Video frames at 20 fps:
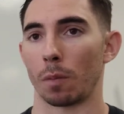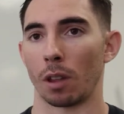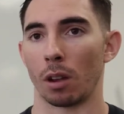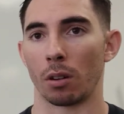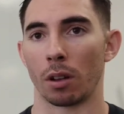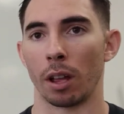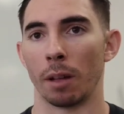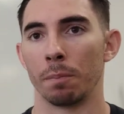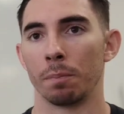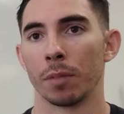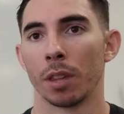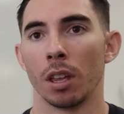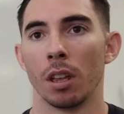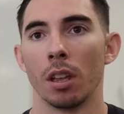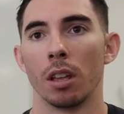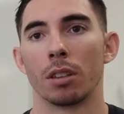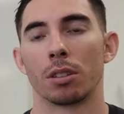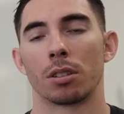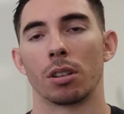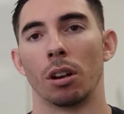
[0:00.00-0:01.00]
Okay,
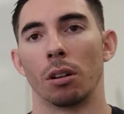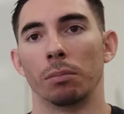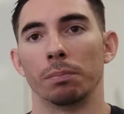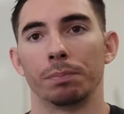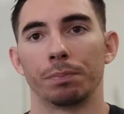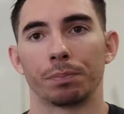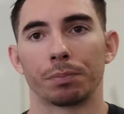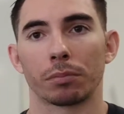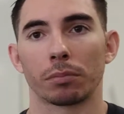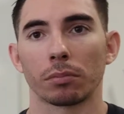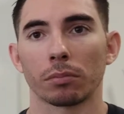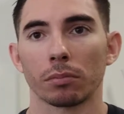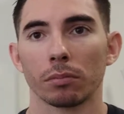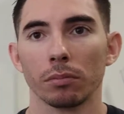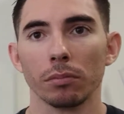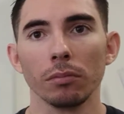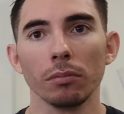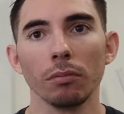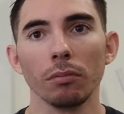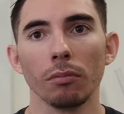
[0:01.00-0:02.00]
so
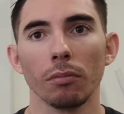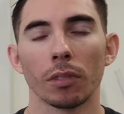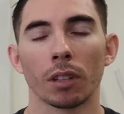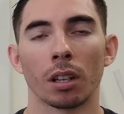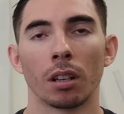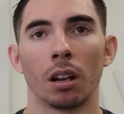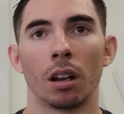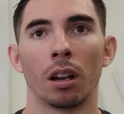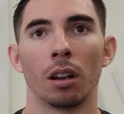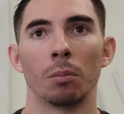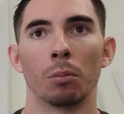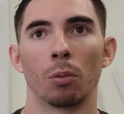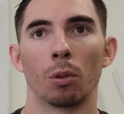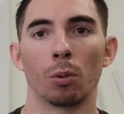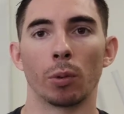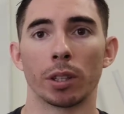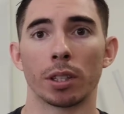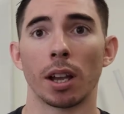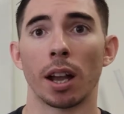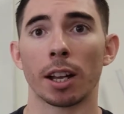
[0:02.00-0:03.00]

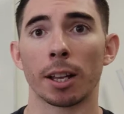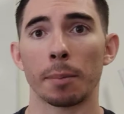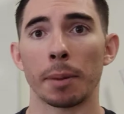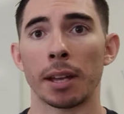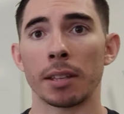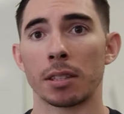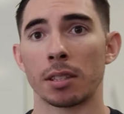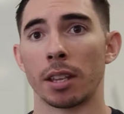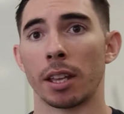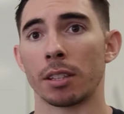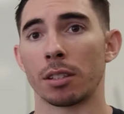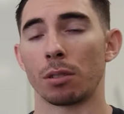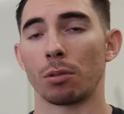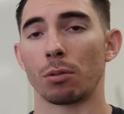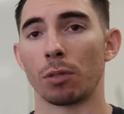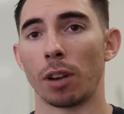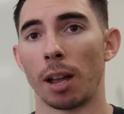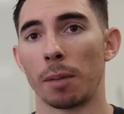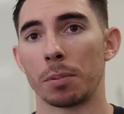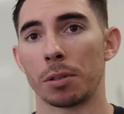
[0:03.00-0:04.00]
when we talk about sets
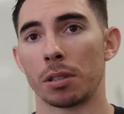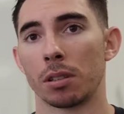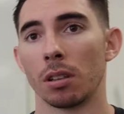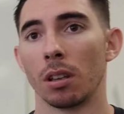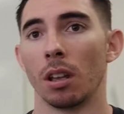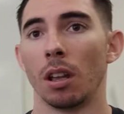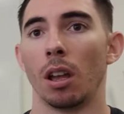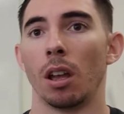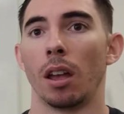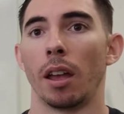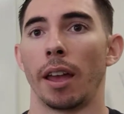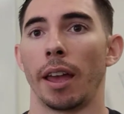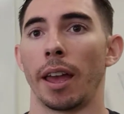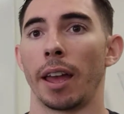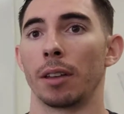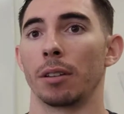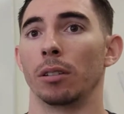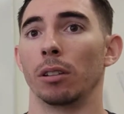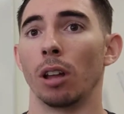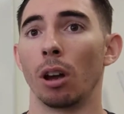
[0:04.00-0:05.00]
and reps
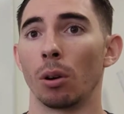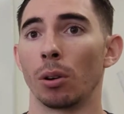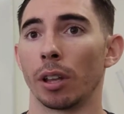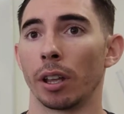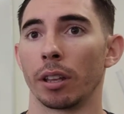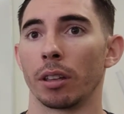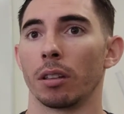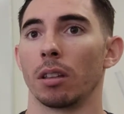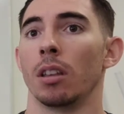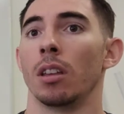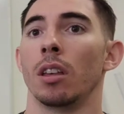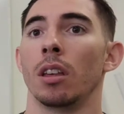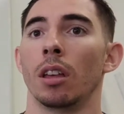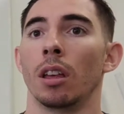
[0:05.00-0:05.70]
and loading,